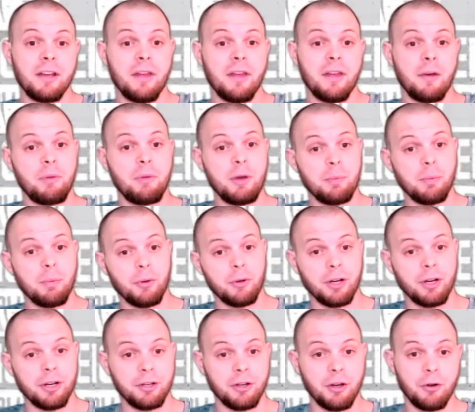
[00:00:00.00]
that people are
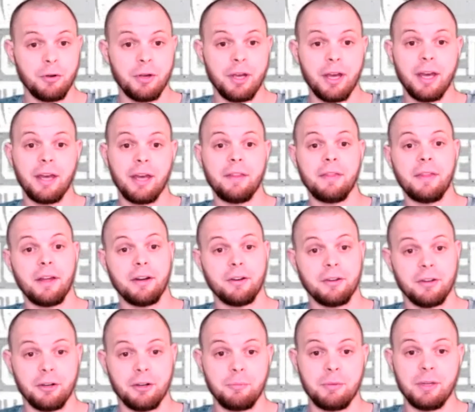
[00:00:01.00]
going to go get that are
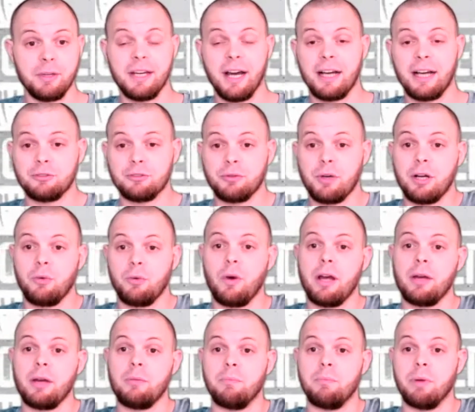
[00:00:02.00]
going to be guys right
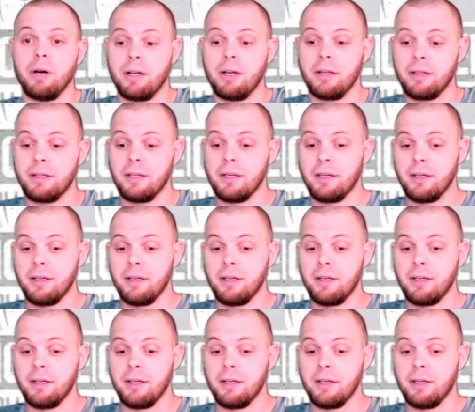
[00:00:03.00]
away, but